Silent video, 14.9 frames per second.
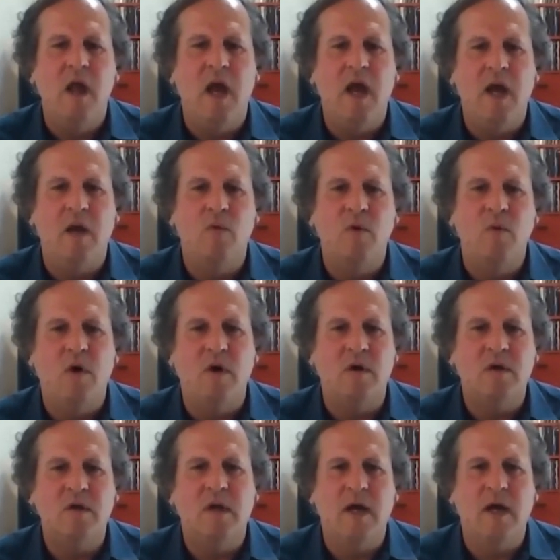And we
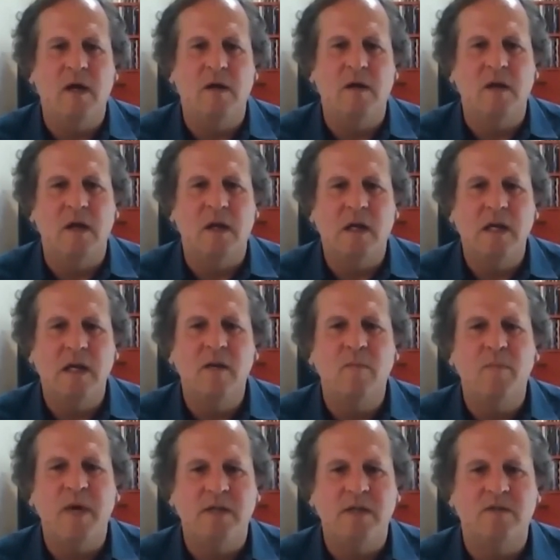want a
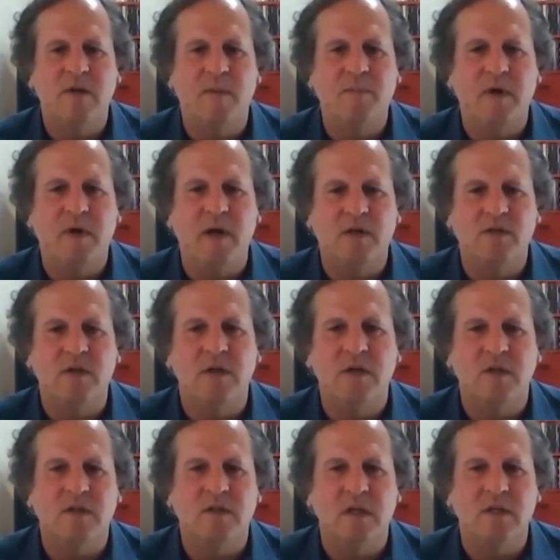clean bass reproduction
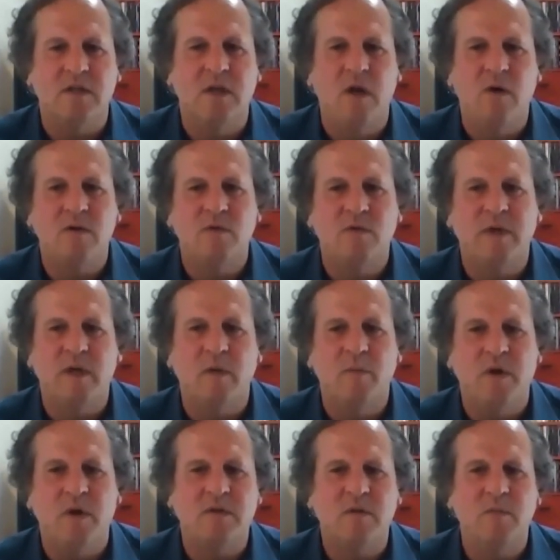as low as we can
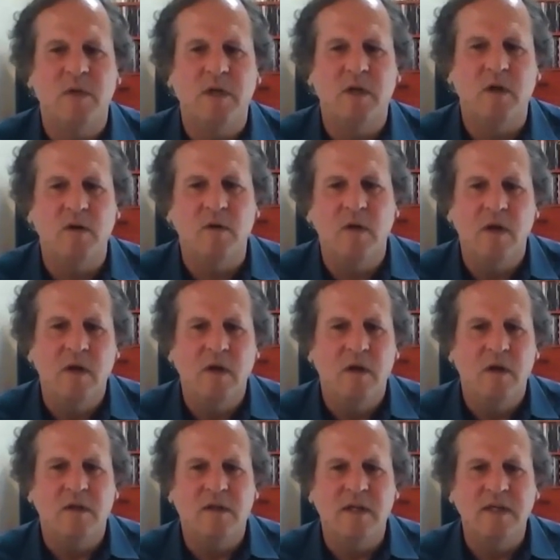possibly go.
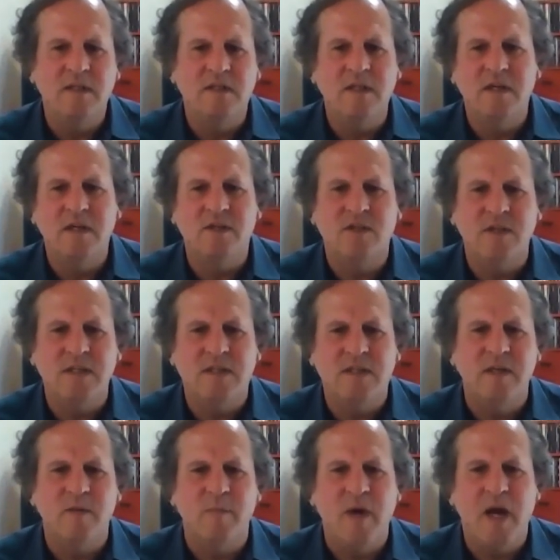DC to
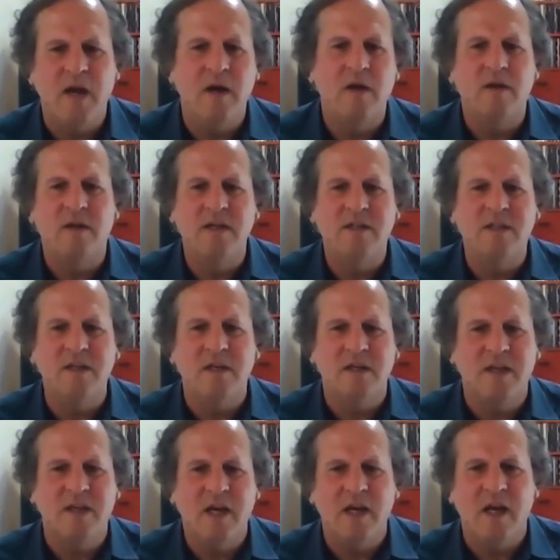GC, man. DC to
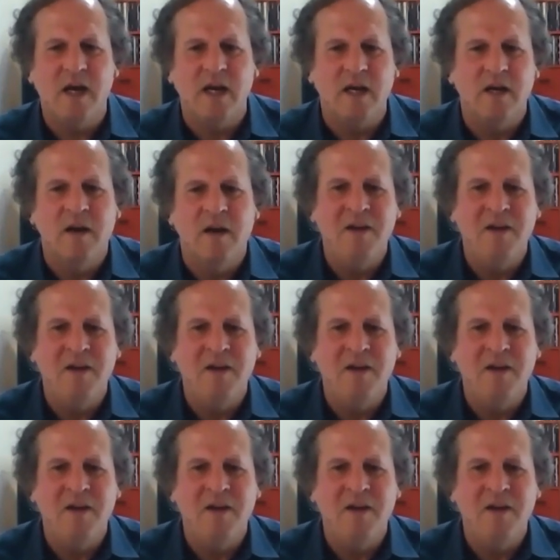daylight.